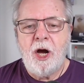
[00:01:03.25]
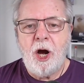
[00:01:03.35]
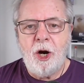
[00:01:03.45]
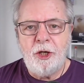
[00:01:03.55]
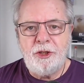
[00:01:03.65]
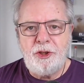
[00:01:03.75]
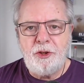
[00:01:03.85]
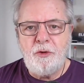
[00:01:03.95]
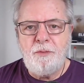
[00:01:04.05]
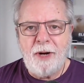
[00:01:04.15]

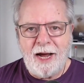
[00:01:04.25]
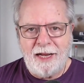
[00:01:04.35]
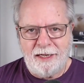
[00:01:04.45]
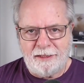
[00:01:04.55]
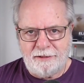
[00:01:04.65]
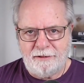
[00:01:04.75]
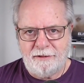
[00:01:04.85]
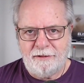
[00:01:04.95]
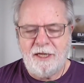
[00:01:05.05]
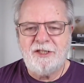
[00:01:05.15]
ArduPilot,
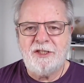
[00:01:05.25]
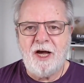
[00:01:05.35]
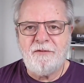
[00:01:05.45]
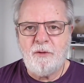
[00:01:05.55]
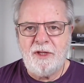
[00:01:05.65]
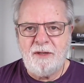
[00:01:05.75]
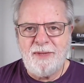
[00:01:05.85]
a software that